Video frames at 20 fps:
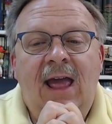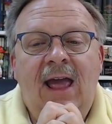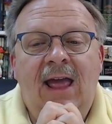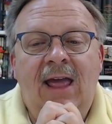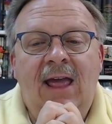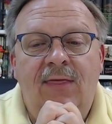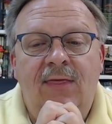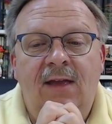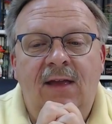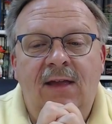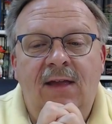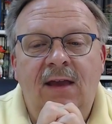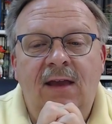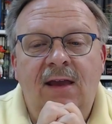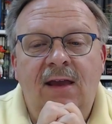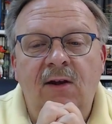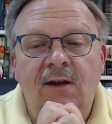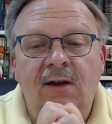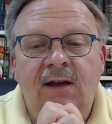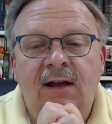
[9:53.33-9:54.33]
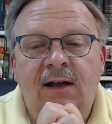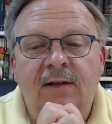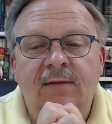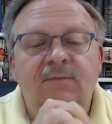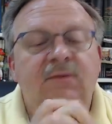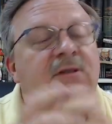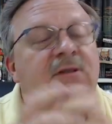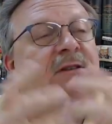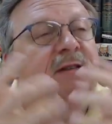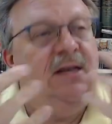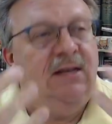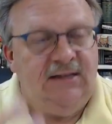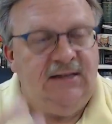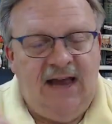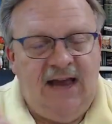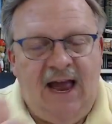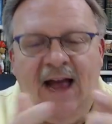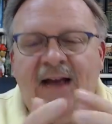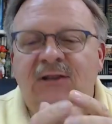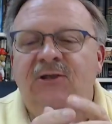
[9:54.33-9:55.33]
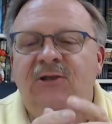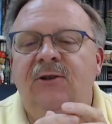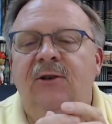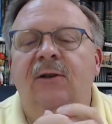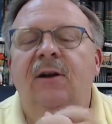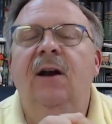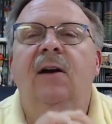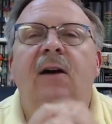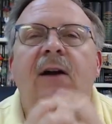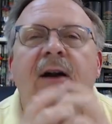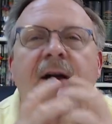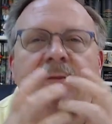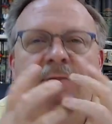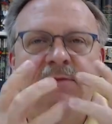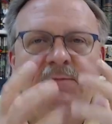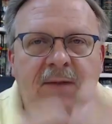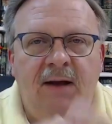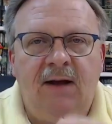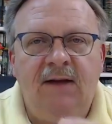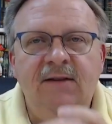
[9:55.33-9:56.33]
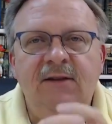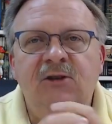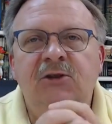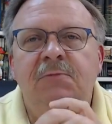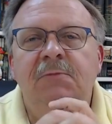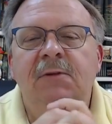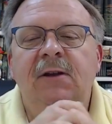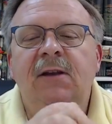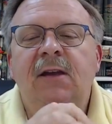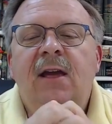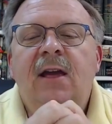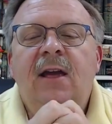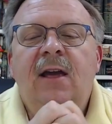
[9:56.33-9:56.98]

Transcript: And then here comes disaster, here comes punishment,